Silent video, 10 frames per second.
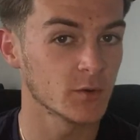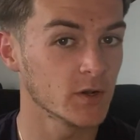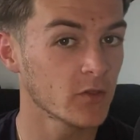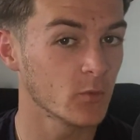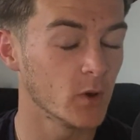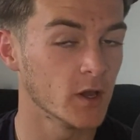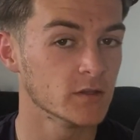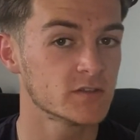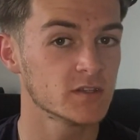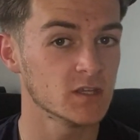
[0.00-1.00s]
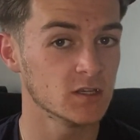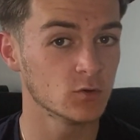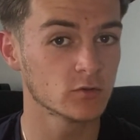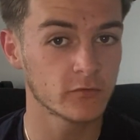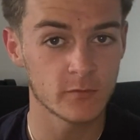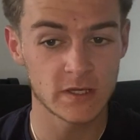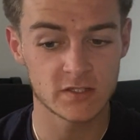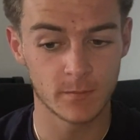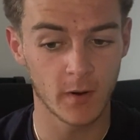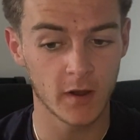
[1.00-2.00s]
in other words, in order for me
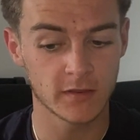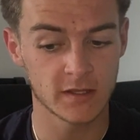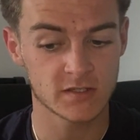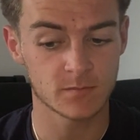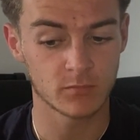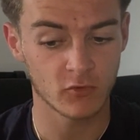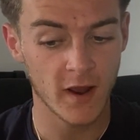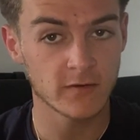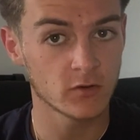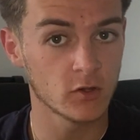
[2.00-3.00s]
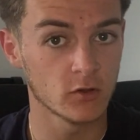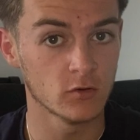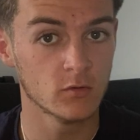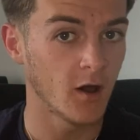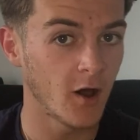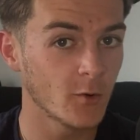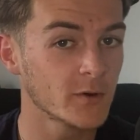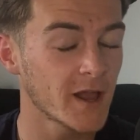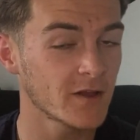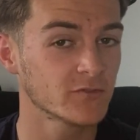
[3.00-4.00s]
to buy this brand new, I
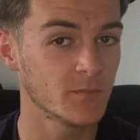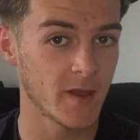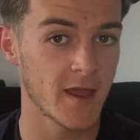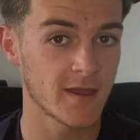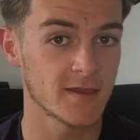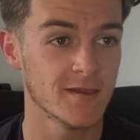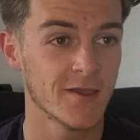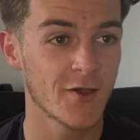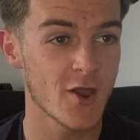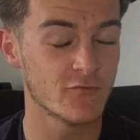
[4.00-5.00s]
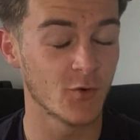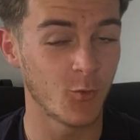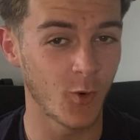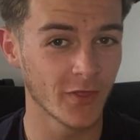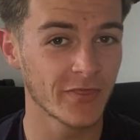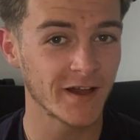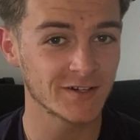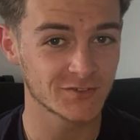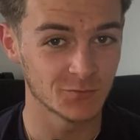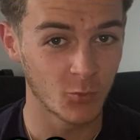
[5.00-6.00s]
would have to pay over
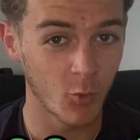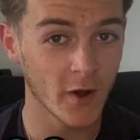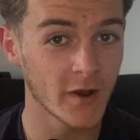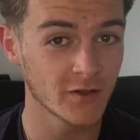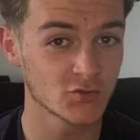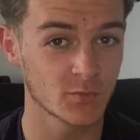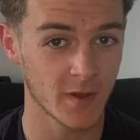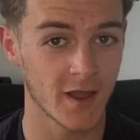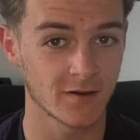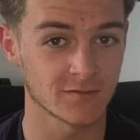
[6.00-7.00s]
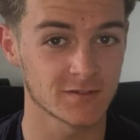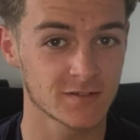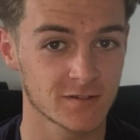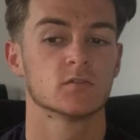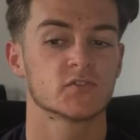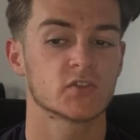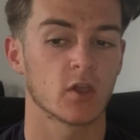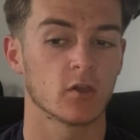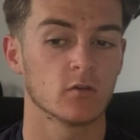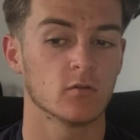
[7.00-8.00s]
£1,100. So